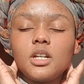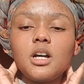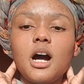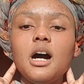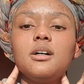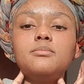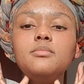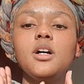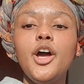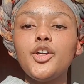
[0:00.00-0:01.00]

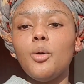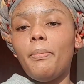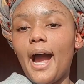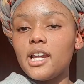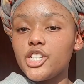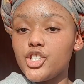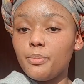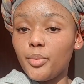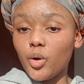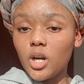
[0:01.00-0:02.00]
your biology
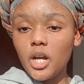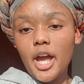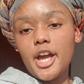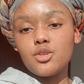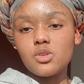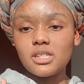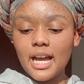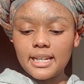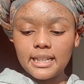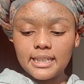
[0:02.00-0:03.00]
book and you
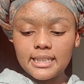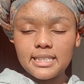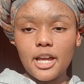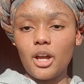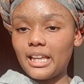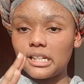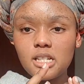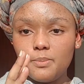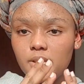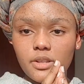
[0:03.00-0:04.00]
study it, that
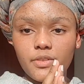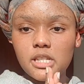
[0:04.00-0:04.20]
specific